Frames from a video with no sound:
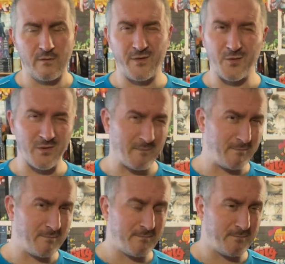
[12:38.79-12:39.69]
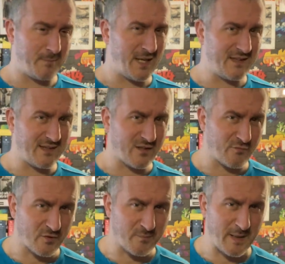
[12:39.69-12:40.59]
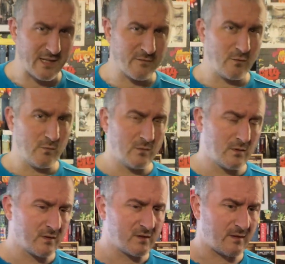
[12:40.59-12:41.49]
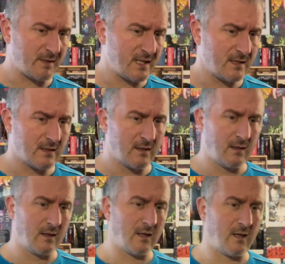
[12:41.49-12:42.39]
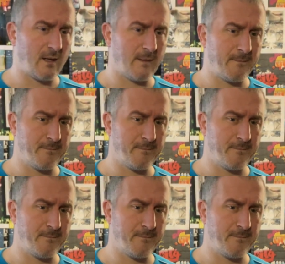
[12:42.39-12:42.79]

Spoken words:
Feels a bit disrespectful to me. I